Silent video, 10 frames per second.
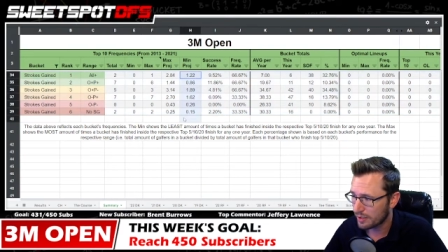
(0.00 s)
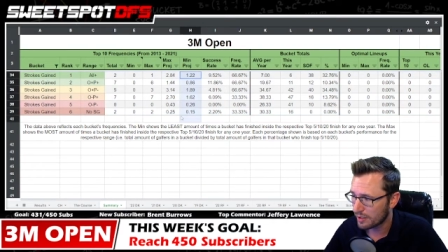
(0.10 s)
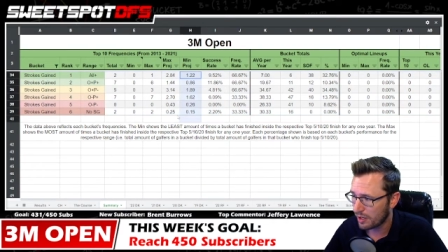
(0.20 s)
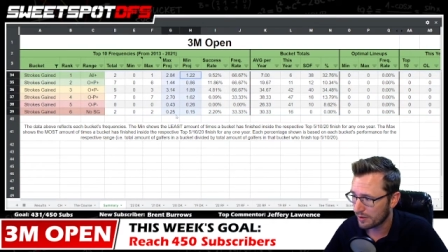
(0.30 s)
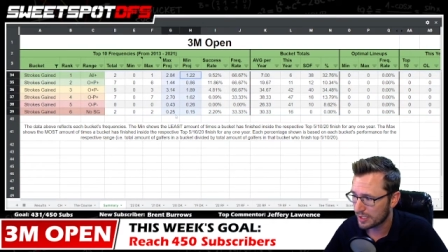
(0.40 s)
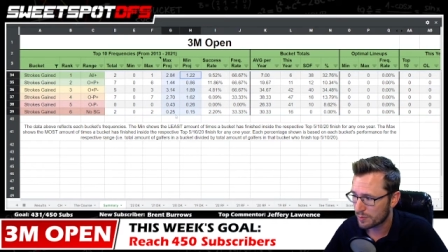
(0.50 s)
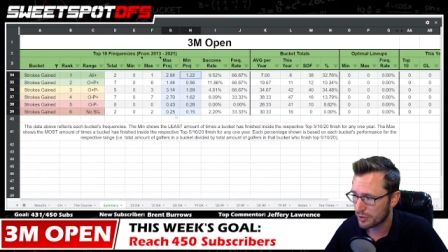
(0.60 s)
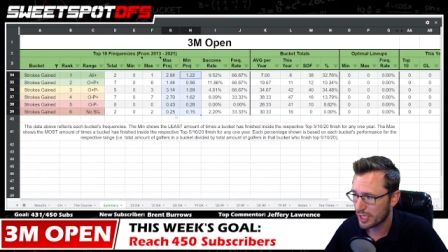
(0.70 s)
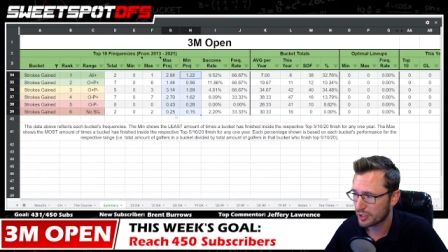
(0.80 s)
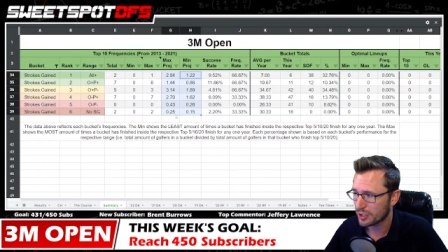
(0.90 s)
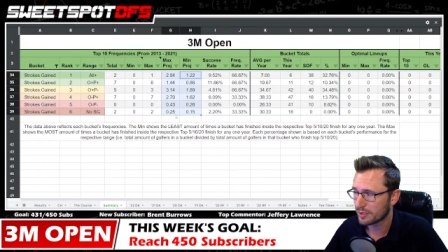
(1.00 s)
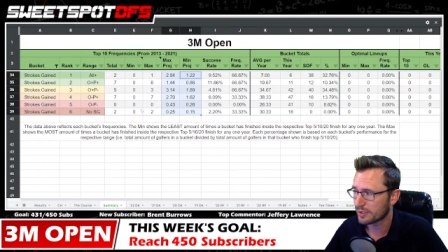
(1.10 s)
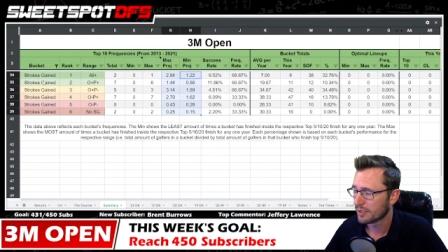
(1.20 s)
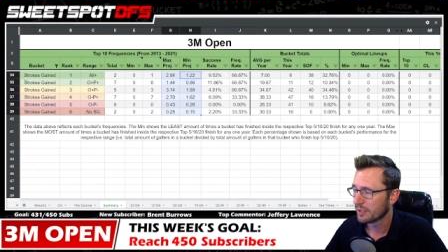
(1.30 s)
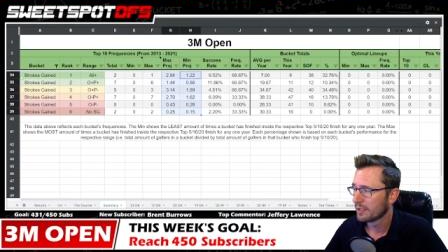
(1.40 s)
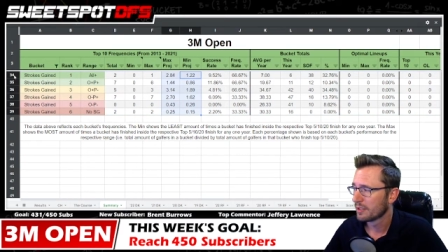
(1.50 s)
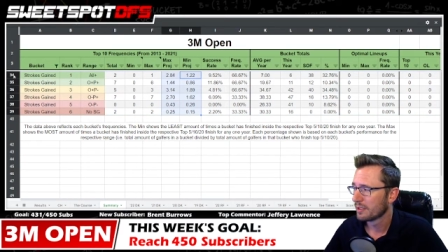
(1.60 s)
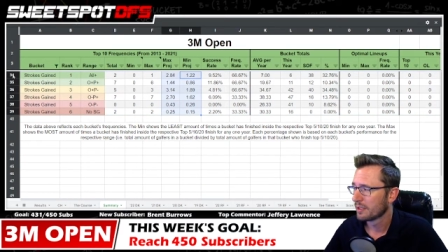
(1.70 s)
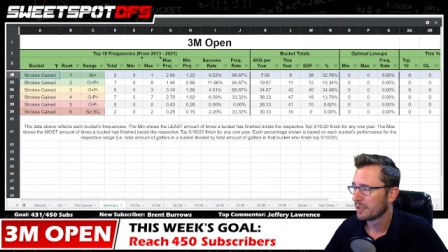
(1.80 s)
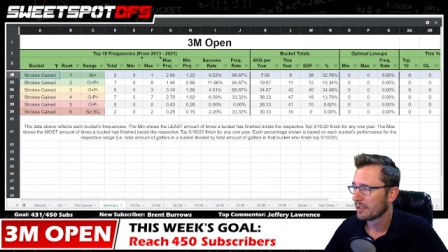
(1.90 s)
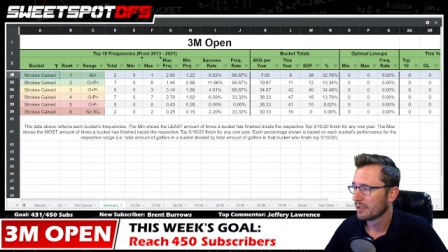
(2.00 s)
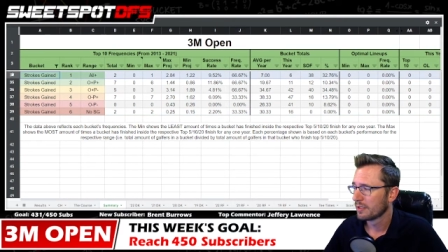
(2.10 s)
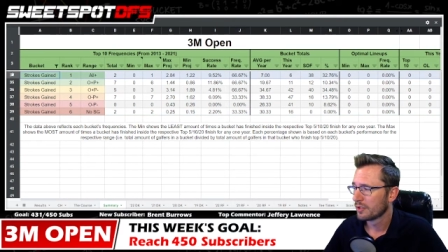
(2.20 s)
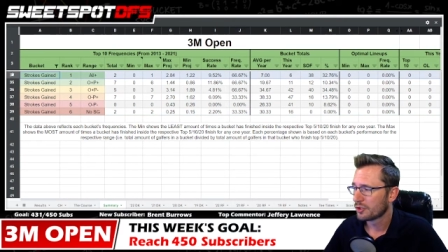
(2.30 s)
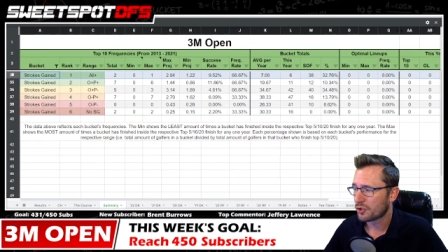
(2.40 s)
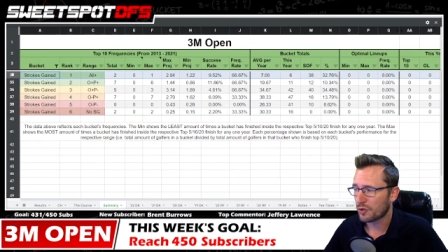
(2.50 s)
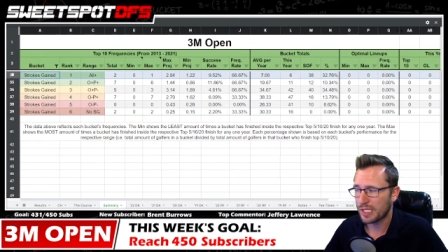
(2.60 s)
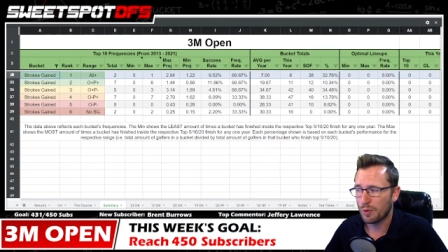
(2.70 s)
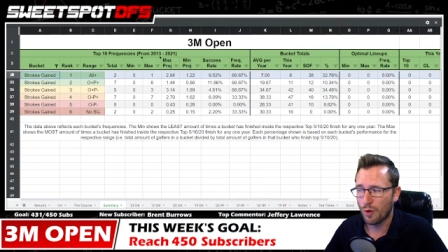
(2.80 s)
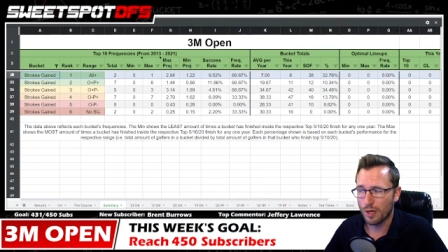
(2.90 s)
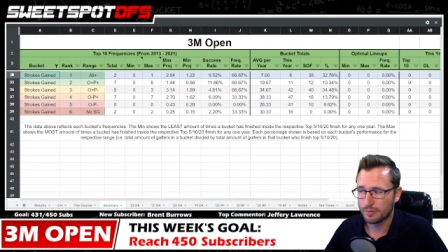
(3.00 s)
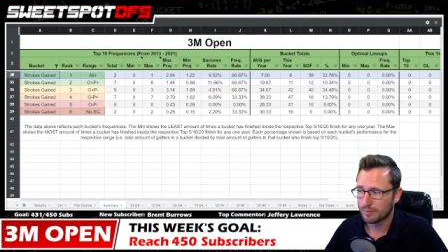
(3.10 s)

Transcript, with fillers: all these projections. Strokes gain one.